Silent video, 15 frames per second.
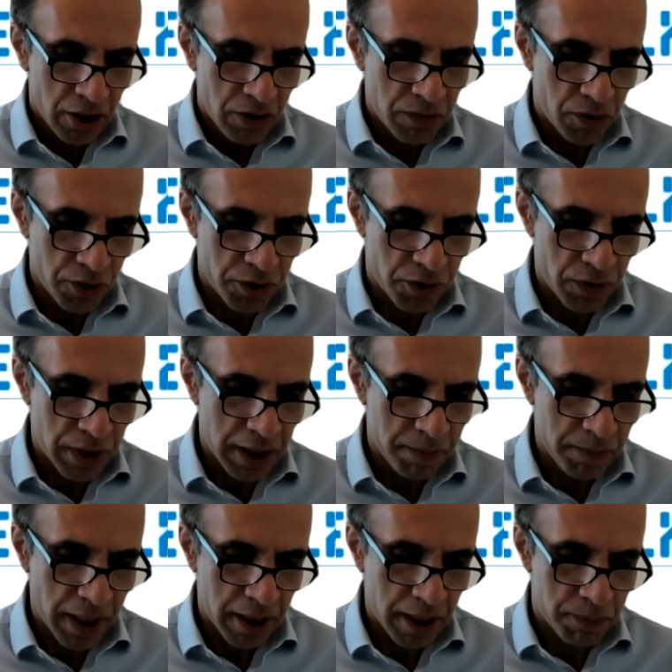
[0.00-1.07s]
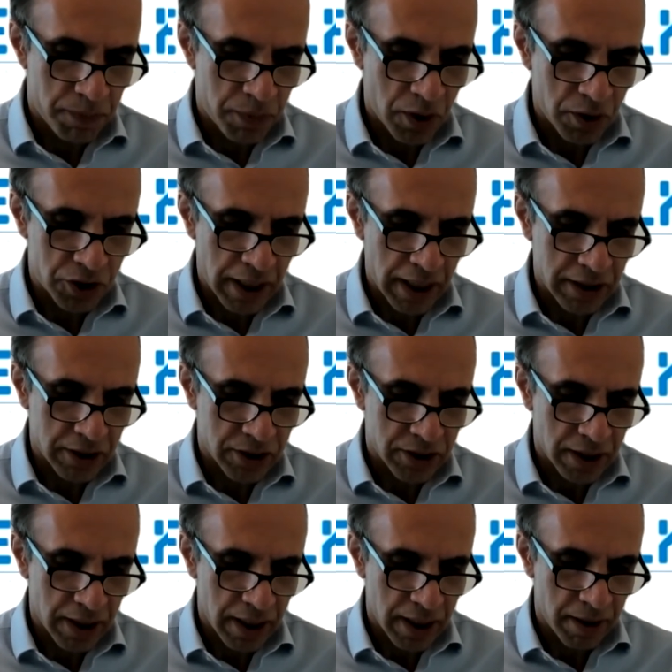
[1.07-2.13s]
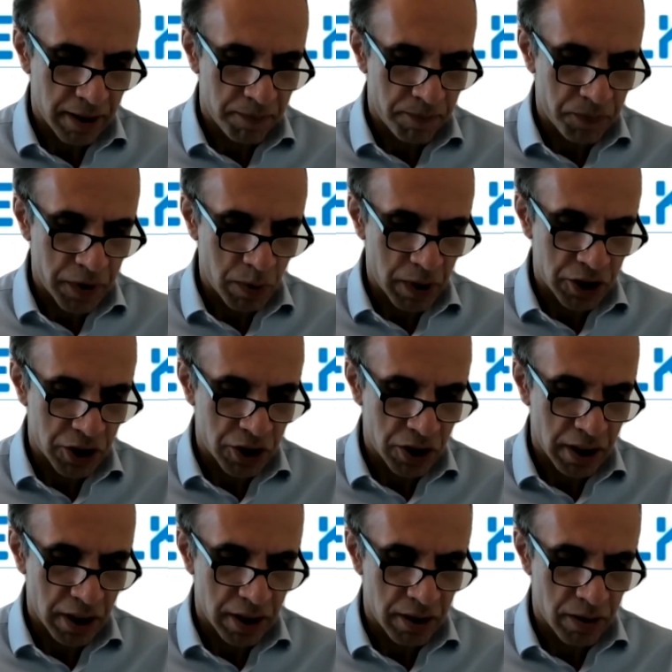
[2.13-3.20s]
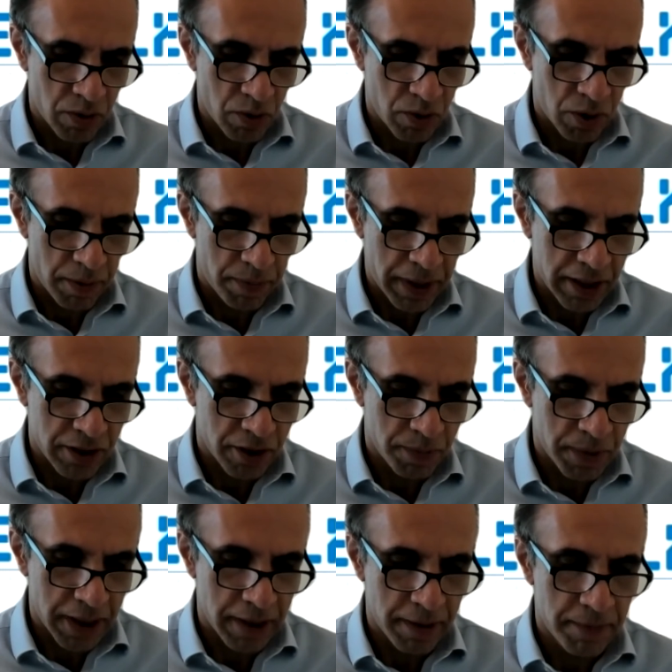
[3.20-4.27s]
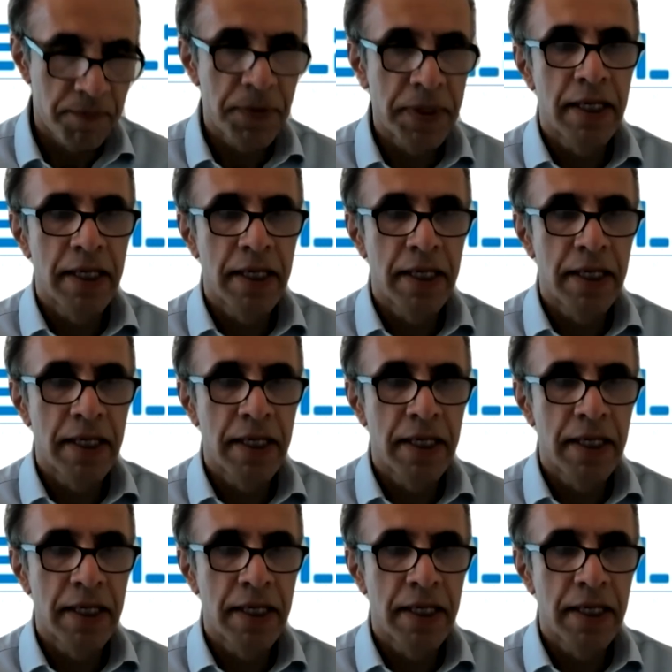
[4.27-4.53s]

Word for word: You've got 3 main projects, which all appear to be,